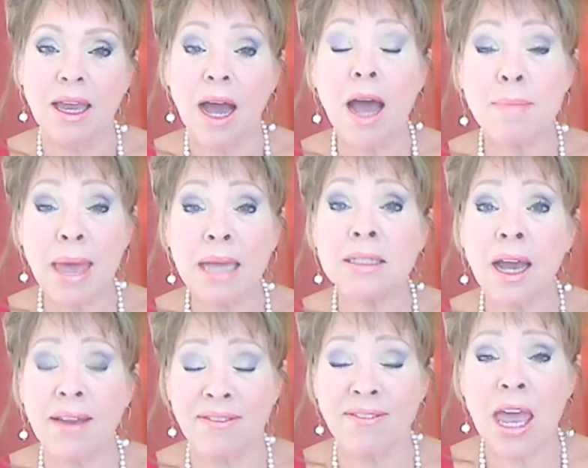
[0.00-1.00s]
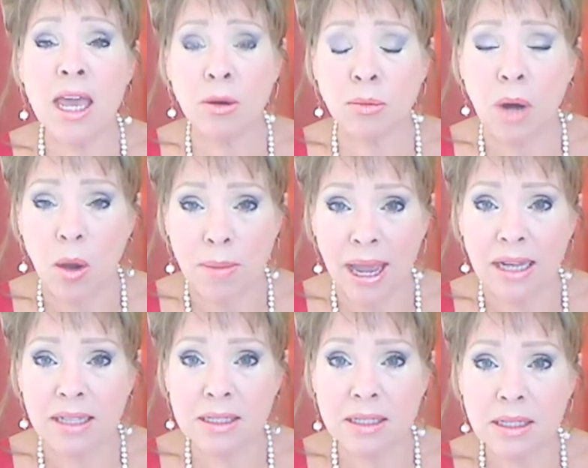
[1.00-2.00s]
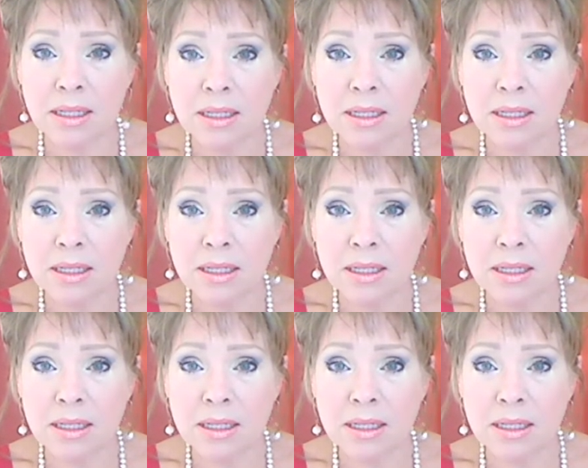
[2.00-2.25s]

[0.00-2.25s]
I'm anti-fake romance.